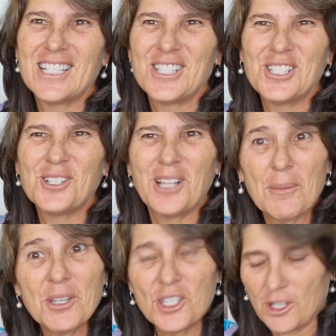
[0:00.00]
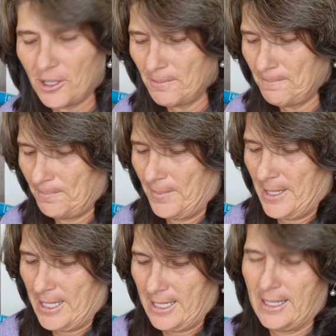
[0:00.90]
So let me show you.
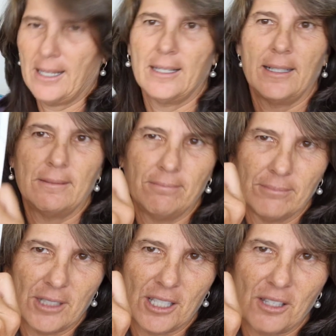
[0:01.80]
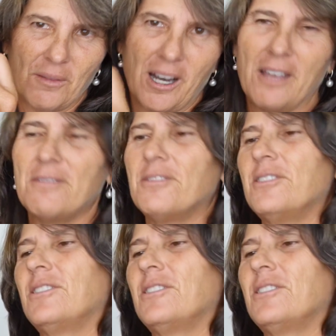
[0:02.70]
This arrived.